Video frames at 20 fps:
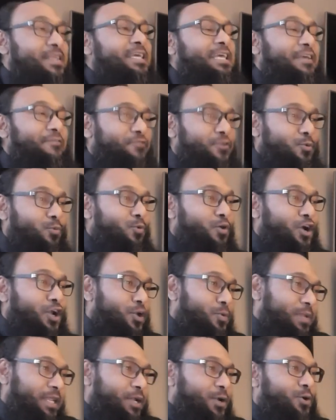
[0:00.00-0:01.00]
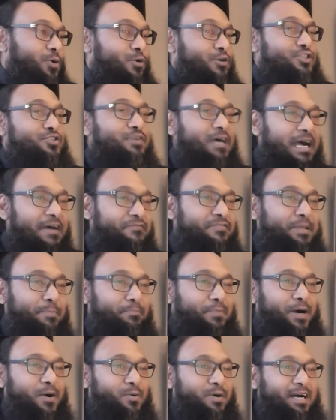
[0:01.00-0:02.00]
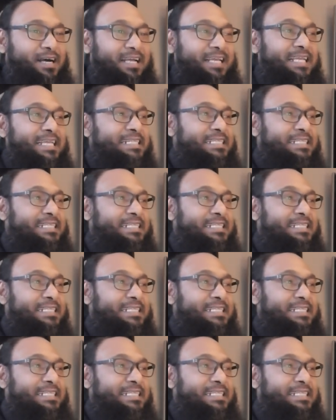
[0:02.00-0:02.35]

If you work with the court, you have the power.